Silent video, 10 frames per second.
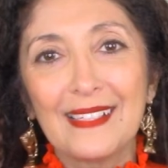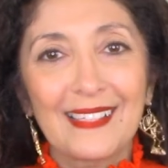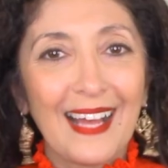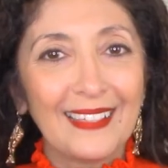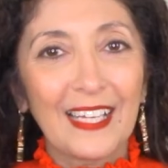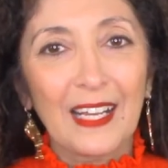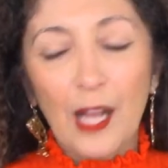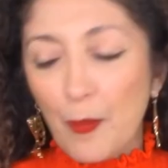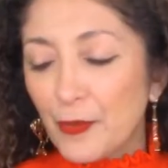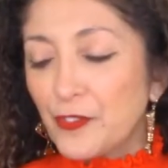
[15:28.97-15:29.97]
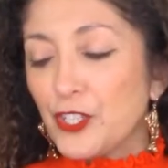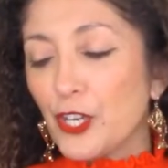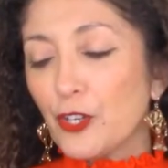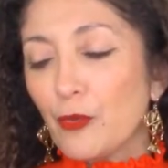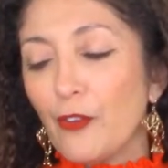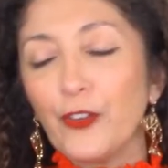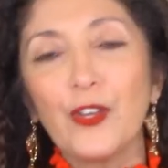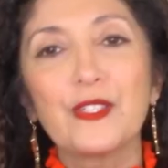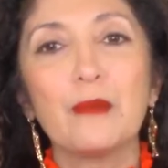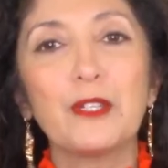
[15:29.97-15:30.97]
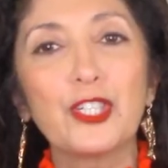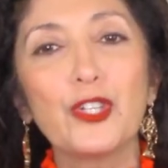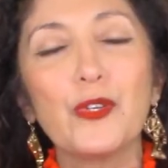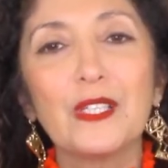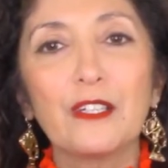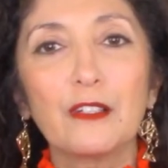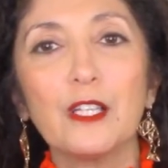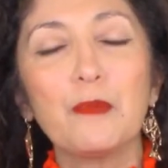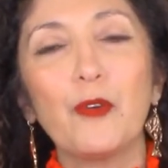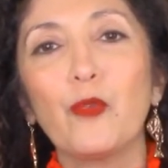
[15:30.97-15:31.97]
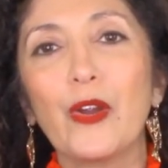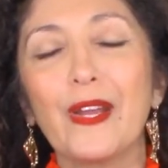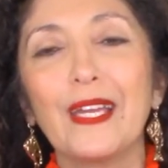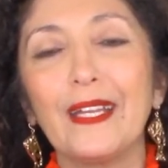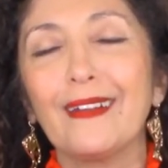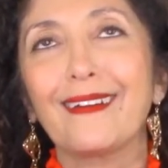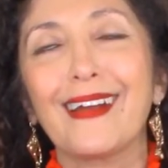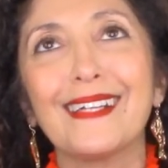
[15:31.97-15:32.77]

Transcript: It's got like a couple of tiered ruffles. I'm going to show you a little clip of wearing it here.